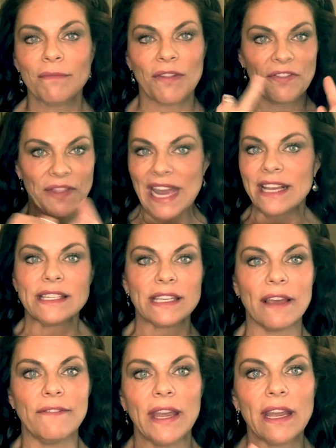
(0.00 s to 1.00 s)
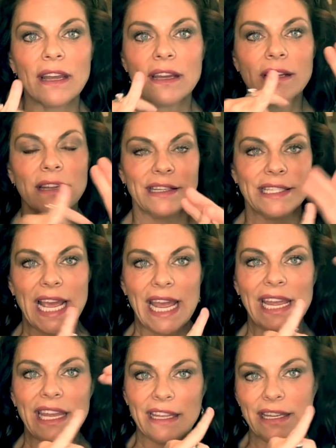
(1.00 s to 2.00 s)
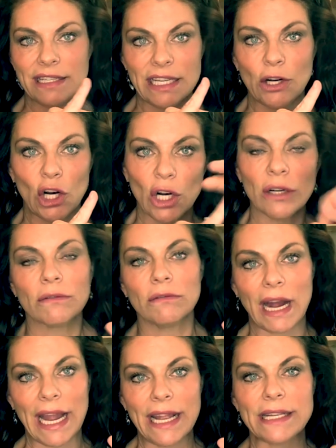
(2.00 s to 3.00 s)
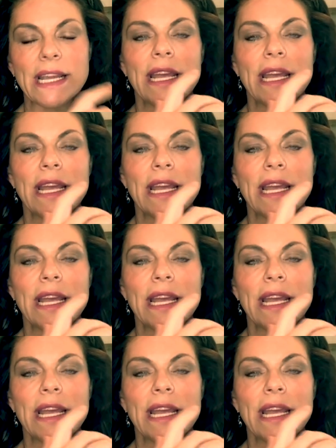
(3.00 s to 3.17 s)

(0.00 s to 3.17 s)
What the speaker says: Thanksgiving Day dinner, right?